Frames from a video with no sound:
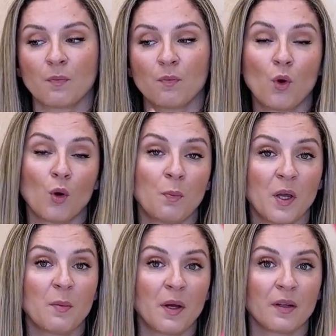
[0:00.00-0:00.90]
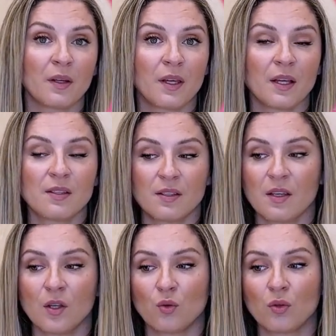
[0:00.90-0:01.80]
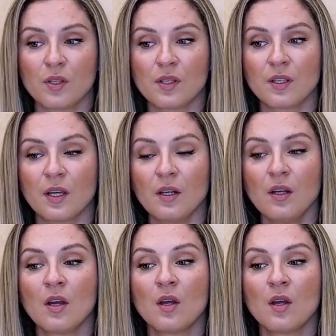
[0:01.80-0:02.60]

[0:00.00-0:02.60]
more pigment gets into the skin.